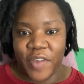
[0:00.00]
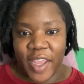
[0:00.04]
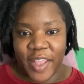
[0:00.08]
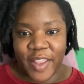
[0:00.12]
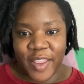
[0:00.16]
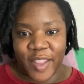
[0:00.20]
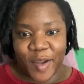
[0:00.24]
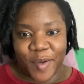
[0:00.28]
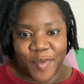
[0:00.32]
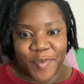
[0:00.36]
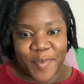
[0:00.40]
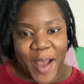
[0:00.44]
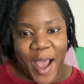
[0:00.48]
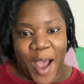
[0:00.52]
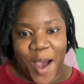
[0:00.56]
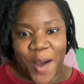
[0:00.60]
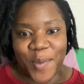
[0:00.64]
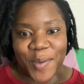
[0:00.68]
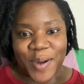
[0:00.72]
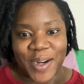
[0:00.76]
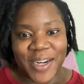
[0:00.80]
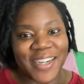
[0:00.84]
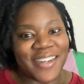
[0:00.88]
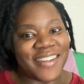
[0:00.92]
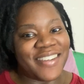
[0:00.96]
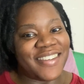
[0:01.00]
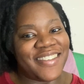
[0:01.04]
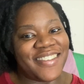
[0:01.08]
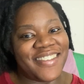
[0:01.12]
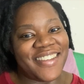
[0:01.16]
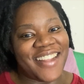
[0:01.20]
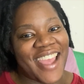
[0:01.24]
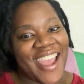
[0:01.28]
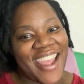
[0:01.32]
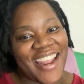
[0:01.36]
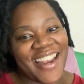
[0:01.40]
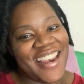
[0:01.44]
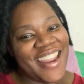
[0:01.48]
in their power.
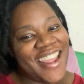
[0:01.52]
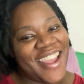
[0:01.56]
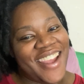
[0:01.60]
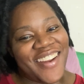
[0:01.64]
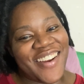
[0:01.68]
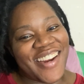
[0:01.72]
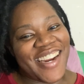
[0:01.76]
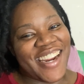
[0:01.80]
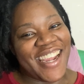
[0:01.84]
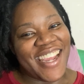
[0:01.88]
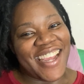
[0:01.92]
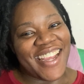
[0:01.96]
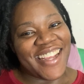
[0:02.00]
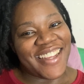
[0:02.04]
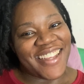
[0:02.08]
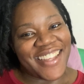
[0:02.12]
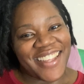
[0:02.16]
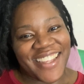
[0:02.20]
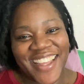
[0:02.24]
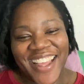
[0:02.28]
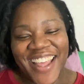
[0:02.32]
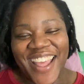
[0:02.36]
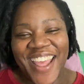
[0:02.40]
Hey, Derek.